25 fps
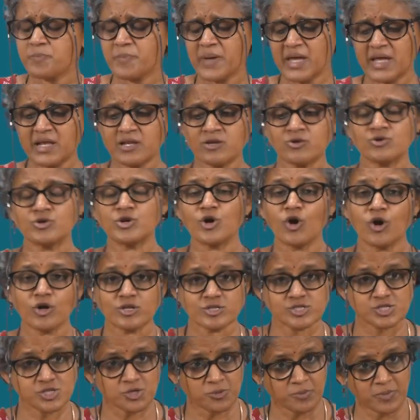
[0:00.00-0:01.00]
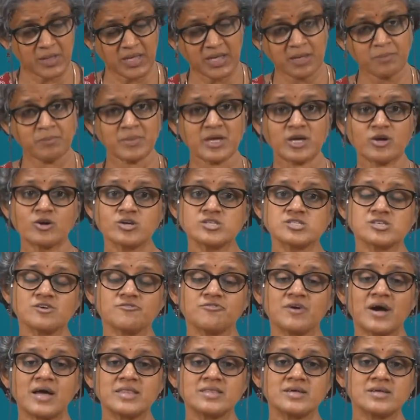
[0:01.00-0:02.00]
pain could also be because
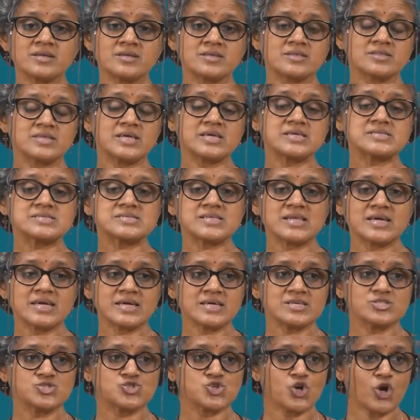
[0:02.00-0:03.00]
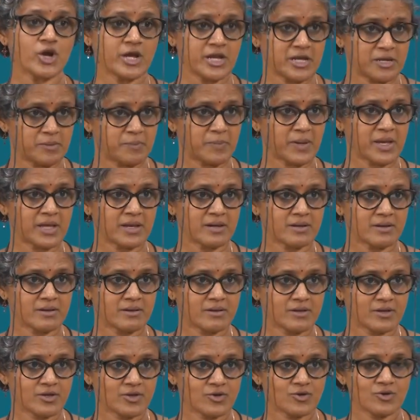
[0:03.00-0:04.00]
of other things like joint pain
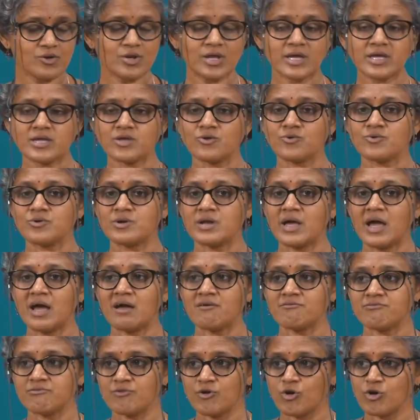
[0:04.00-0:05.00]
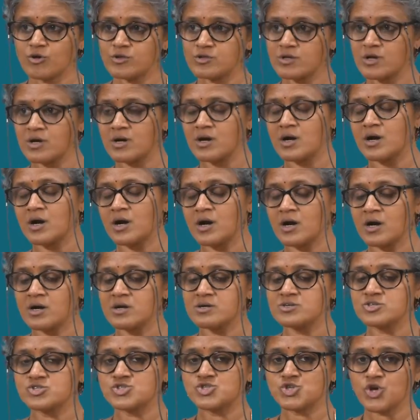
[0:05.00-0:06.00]
you know like you could have uh,
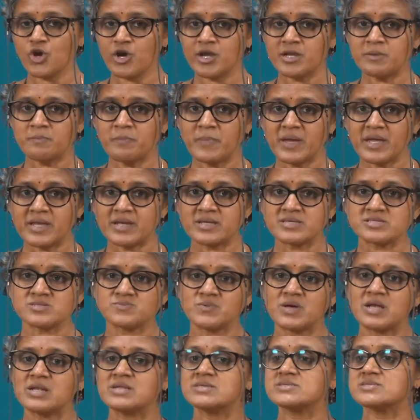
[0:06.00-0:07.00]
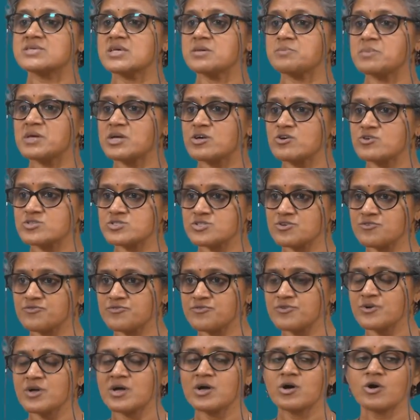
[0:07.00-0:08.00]
uh, joint pain as well say because of
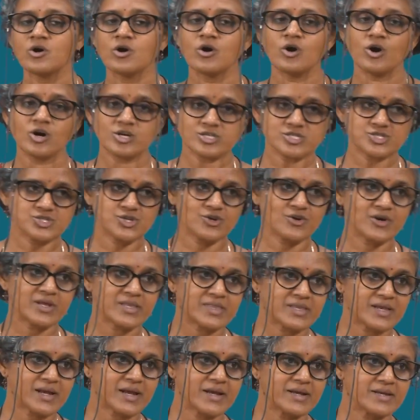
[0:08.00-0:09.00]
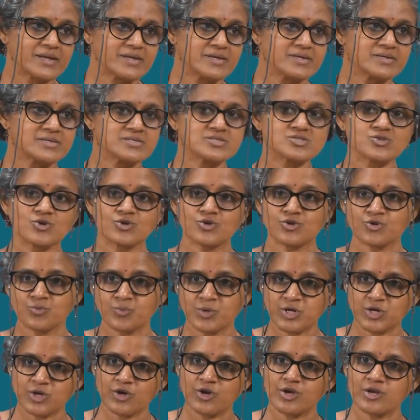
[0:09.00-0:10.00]
osteoarthritis or
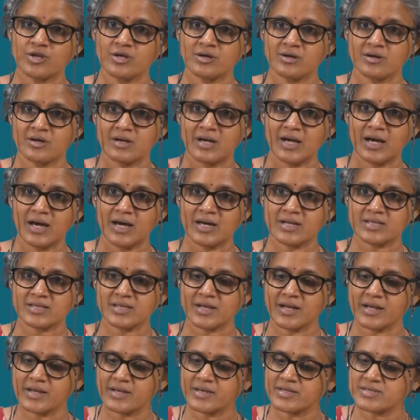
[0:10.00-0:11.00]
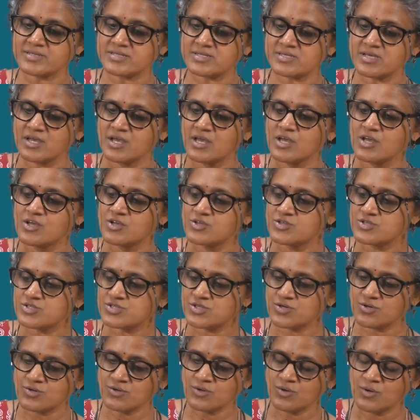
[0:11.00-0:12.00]
rheumatoid arthritis.
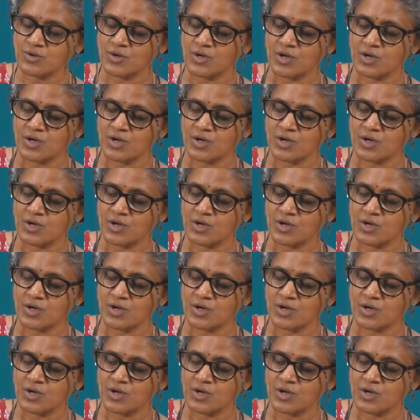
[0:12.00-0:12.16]
So,